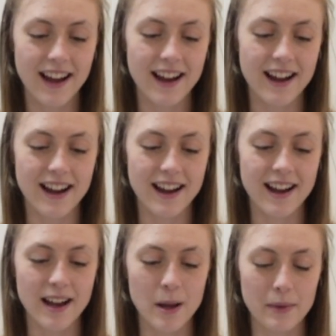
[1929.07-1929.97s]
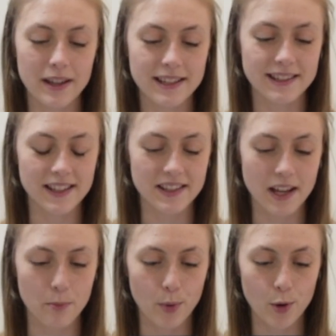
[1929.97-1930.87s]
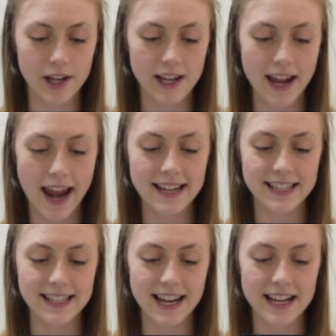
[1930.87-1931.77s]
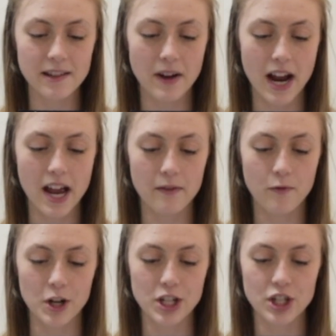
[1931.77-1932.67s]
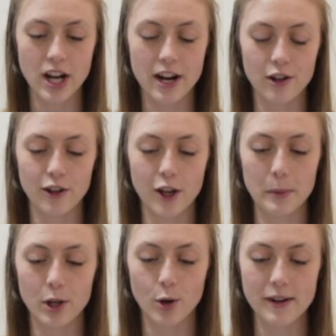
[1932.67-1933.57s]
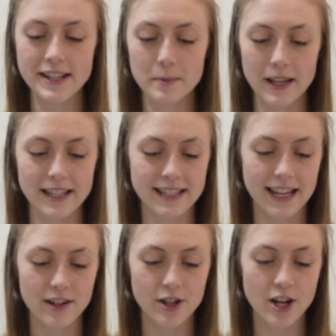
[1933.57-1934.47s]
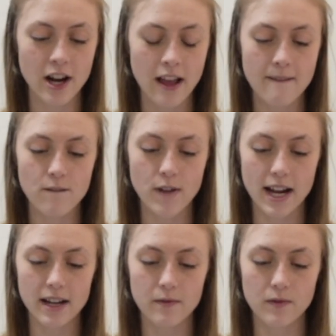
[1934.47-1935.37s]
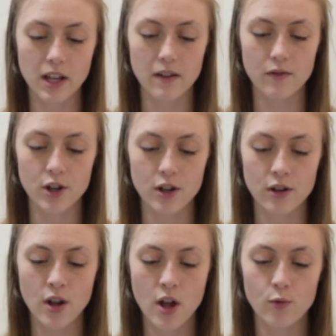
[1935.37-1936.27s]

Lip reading: It says a pre-1885 French heirloom, crisp and tender, fine flavor,